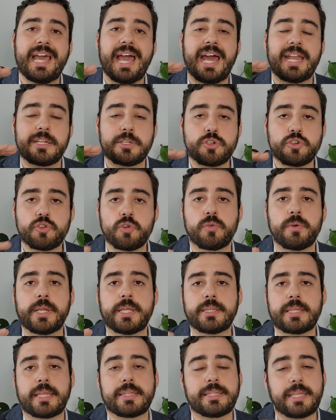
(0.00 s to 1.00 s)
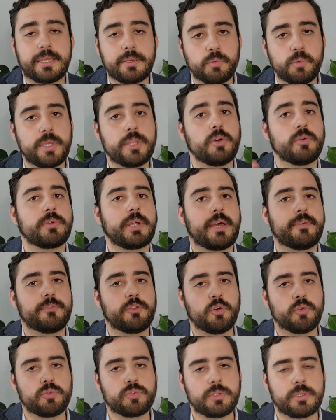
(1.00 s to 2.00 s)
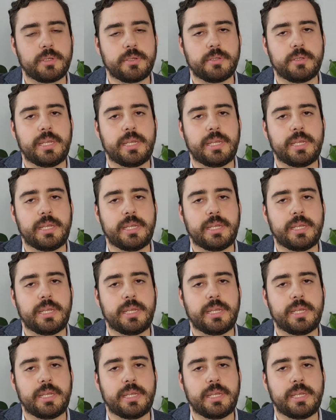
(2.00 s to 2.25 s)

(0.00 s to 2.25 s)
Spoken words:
and ensuring that we don't have those